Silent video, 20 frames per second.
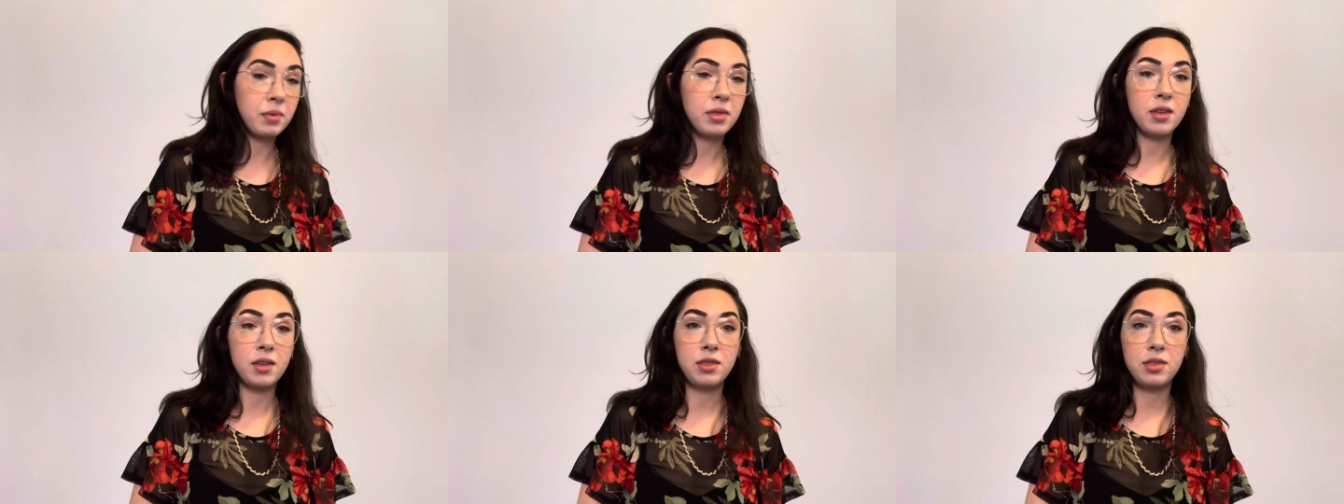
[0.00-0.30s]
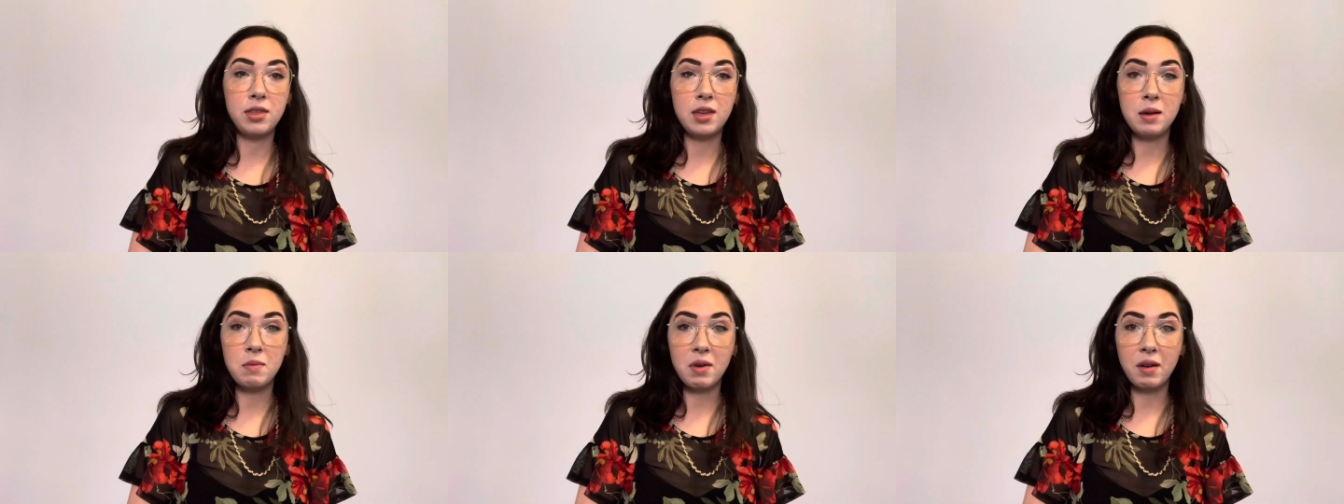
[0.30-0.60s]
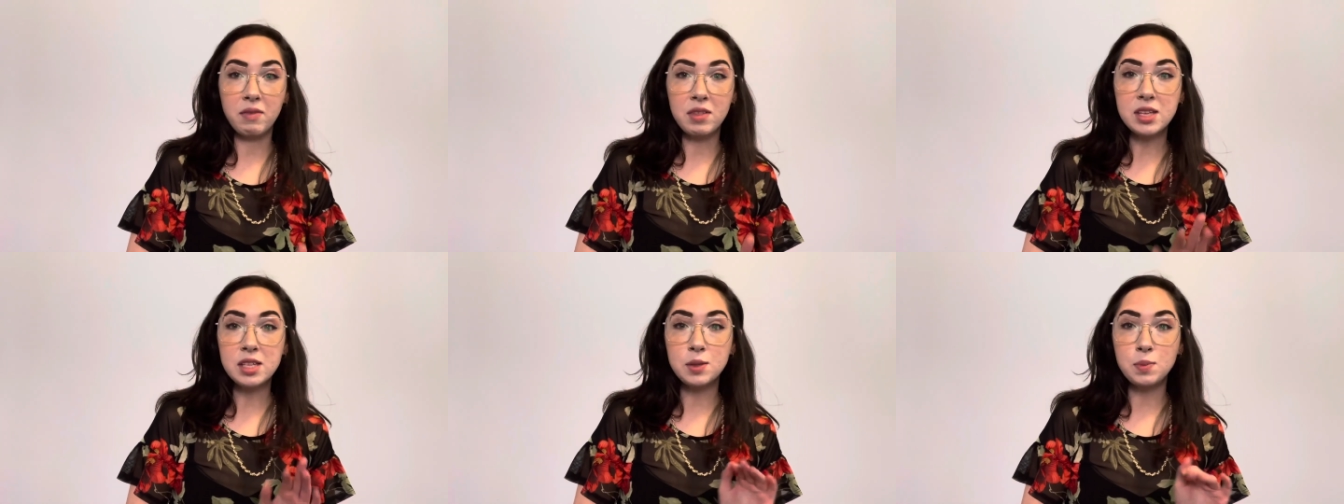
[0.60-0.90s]
the theme of
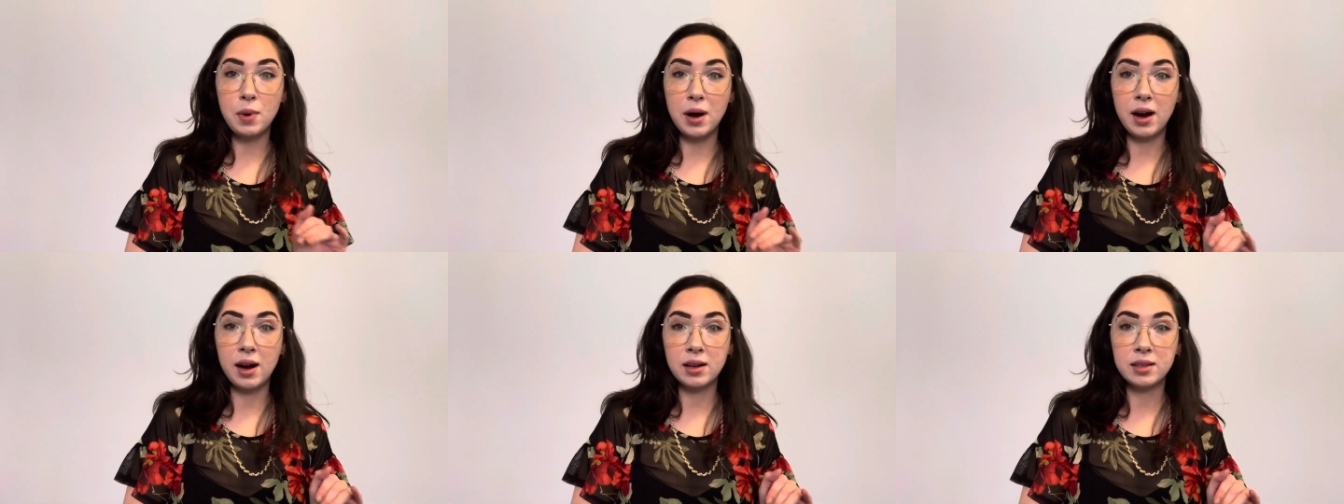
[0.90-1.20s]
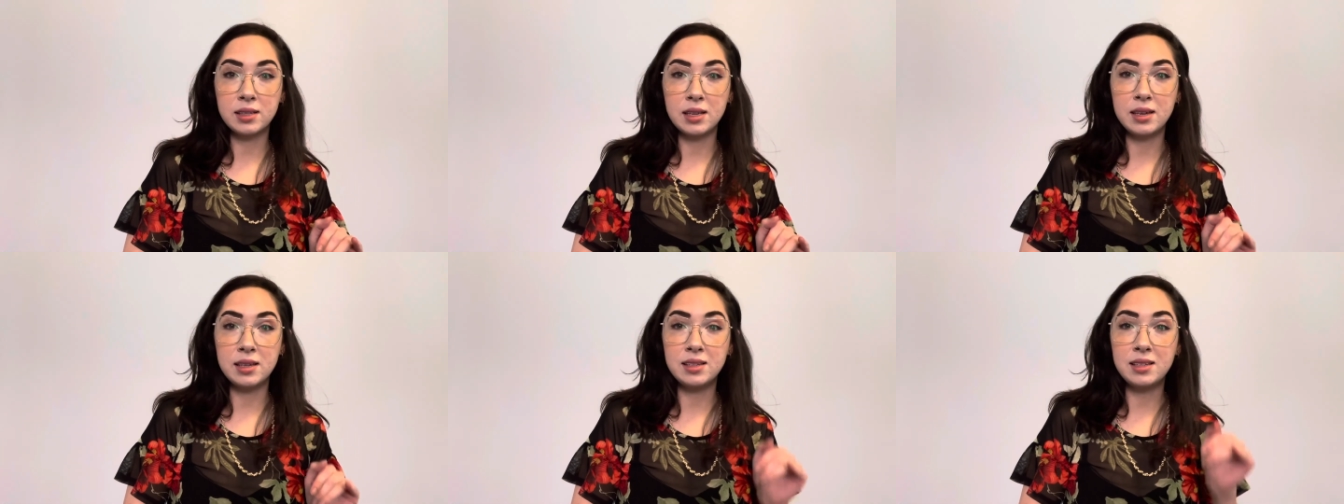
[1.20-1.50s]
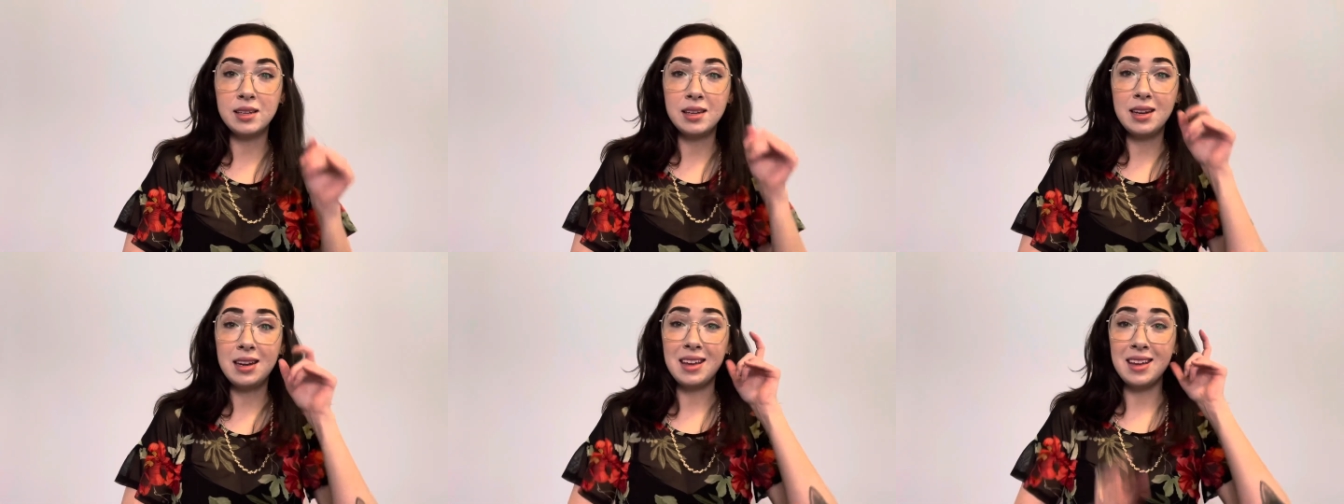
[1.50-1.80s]
this box is
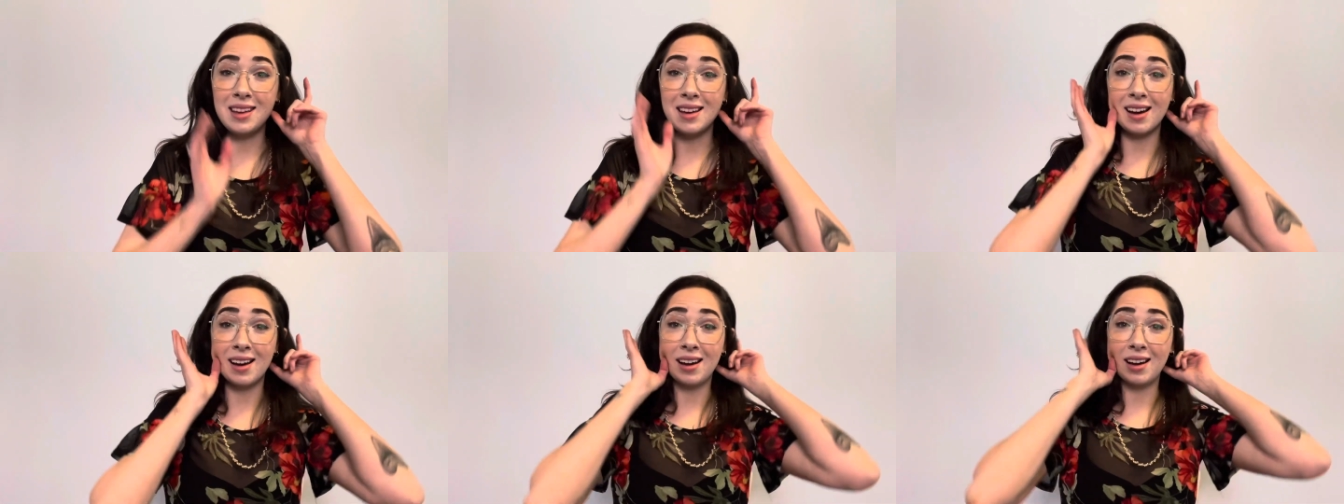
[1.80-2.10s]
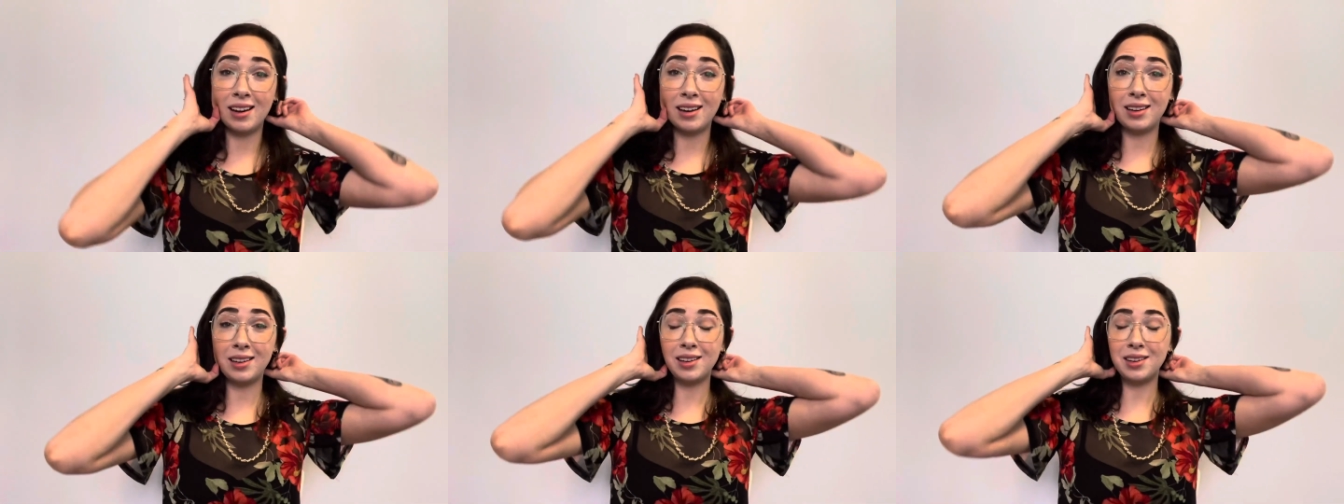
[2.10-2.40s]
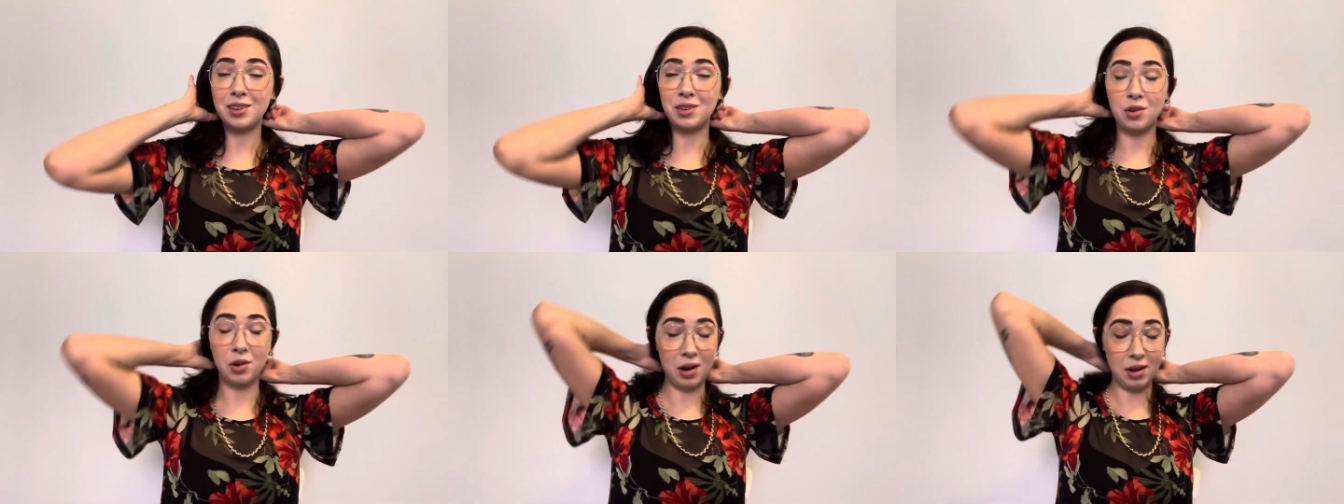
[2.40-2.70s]
neon.
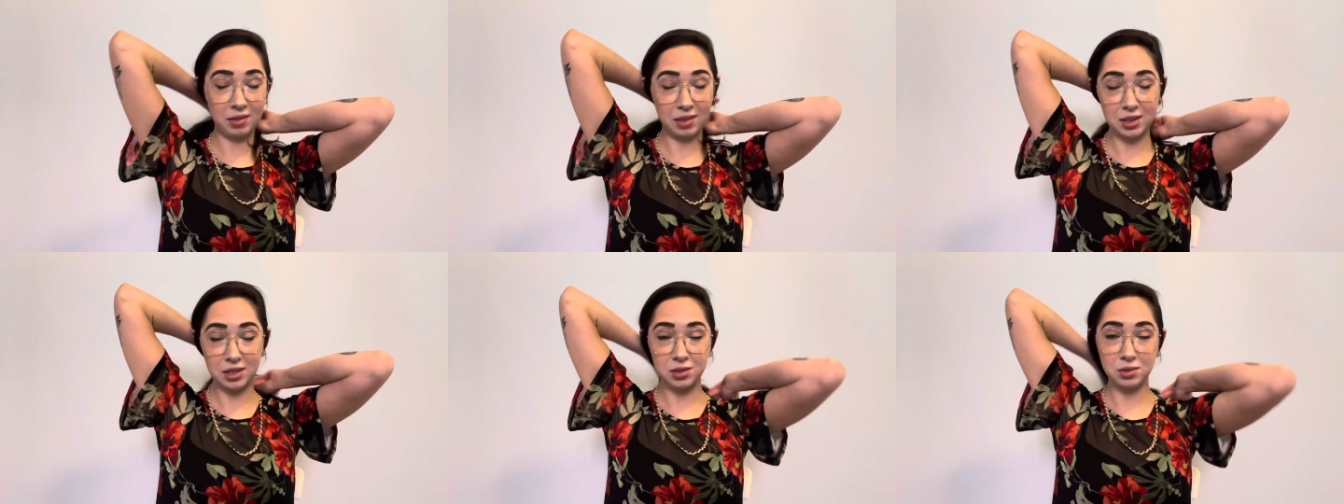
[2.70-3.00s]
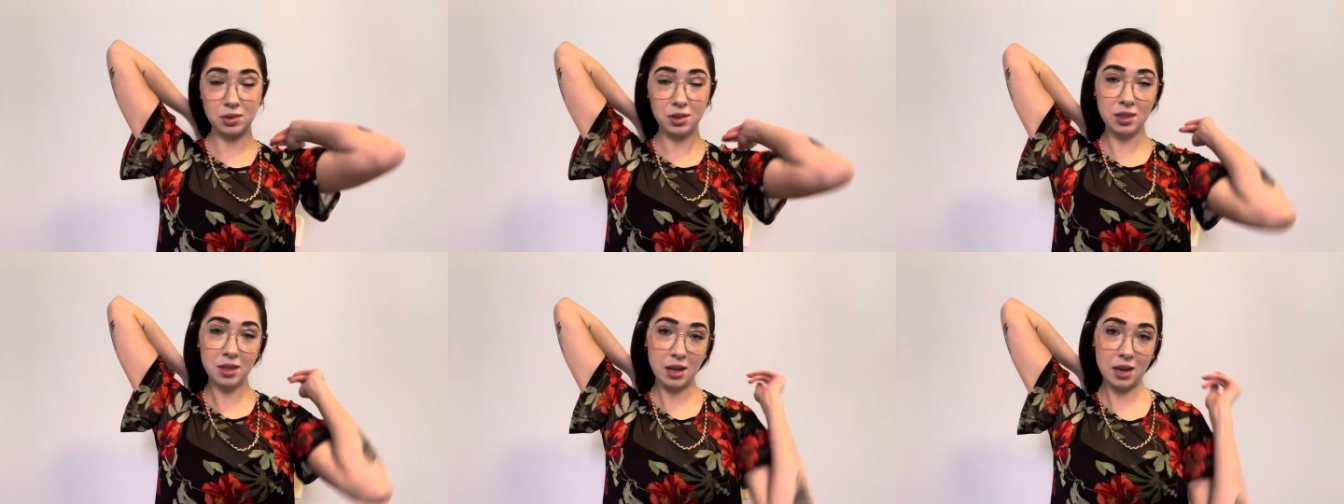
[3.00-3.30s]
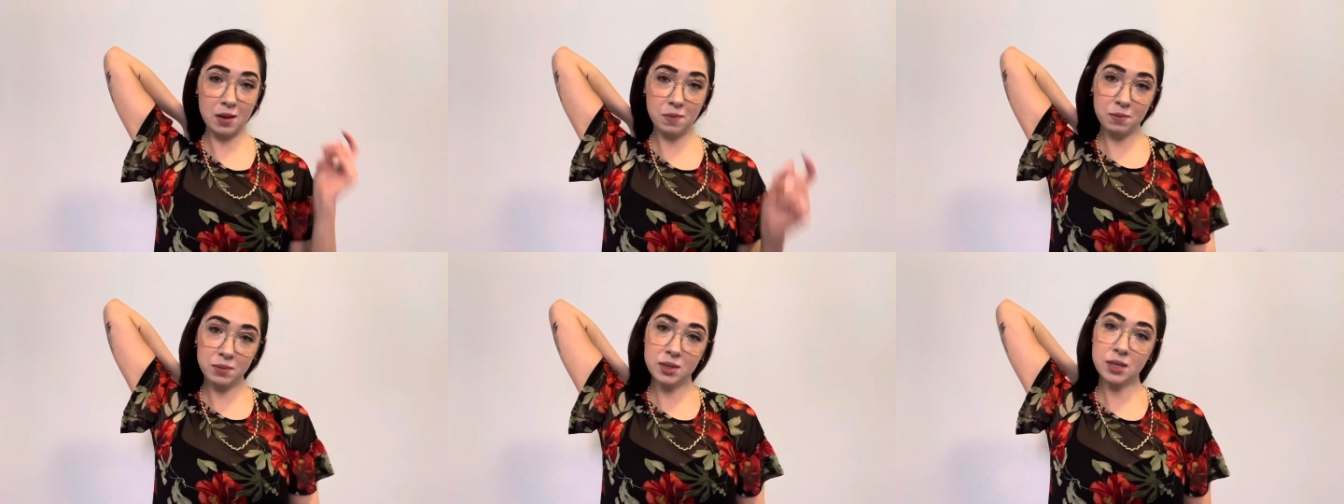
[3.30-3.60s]
You know how they do
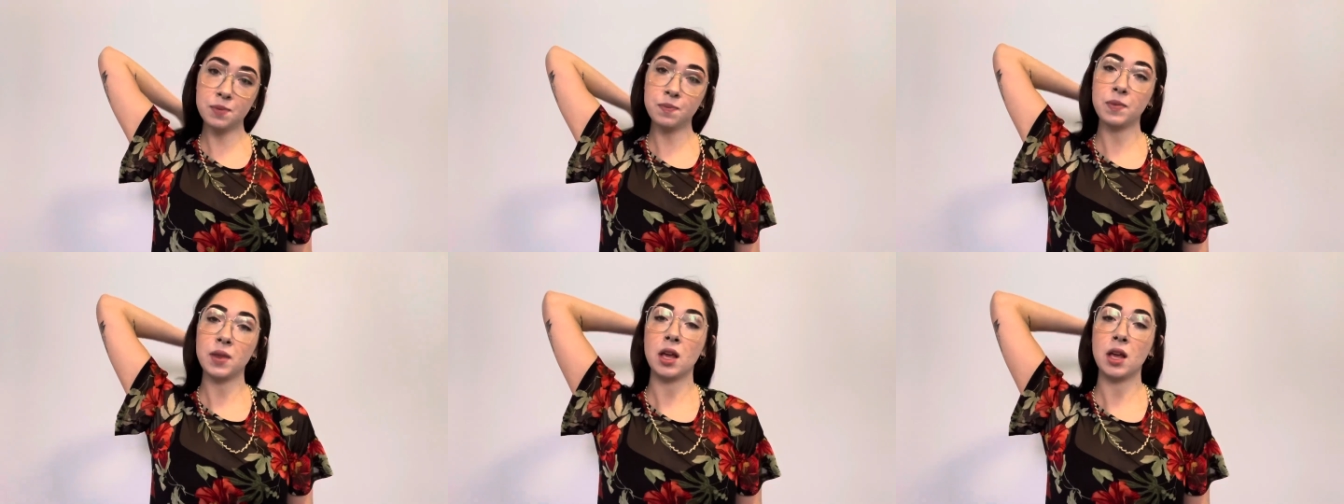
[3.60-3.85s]
themes.